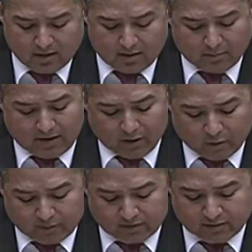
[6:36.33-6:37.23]
My
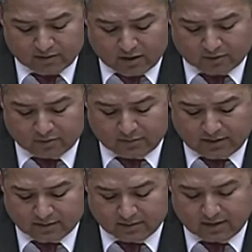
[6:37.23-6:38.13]
oath as a doctor
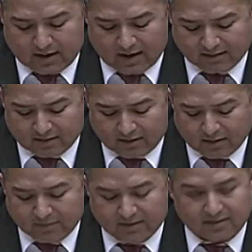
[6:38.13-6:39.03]
means that I signed
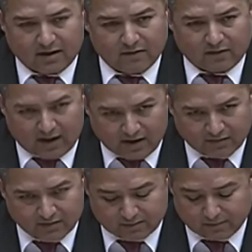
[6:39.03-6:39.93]
up to save
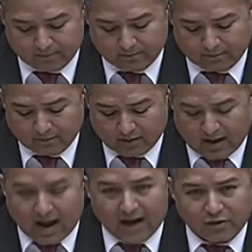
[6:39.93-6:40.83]
lives.
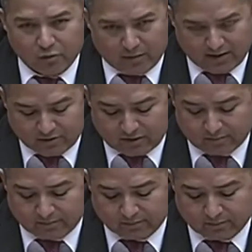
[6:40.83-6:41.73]
I do my
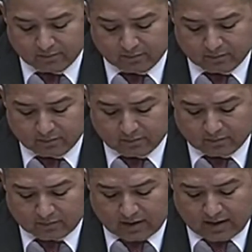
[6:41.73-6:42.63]
job,
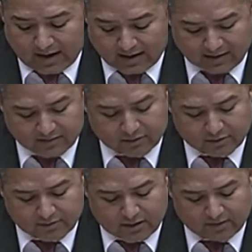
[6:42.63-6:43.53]
and I guess it
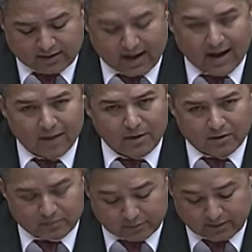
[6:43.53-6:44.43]
turns out that I am
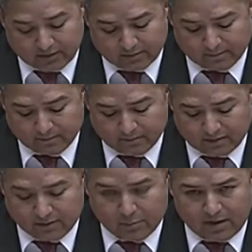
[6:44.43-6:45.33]
here to plead,
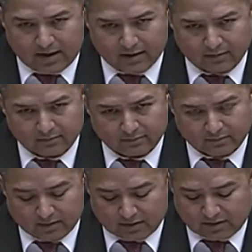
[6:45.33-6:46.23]
to beg,
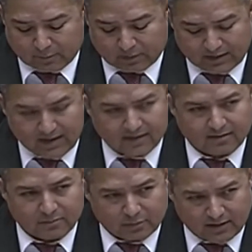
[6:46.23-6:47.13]
to
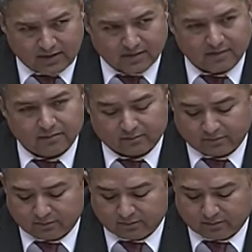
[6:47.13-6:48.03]
please, please
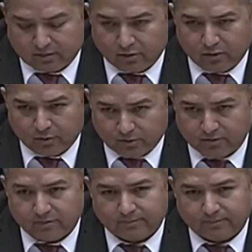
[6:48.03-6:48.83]
do yours.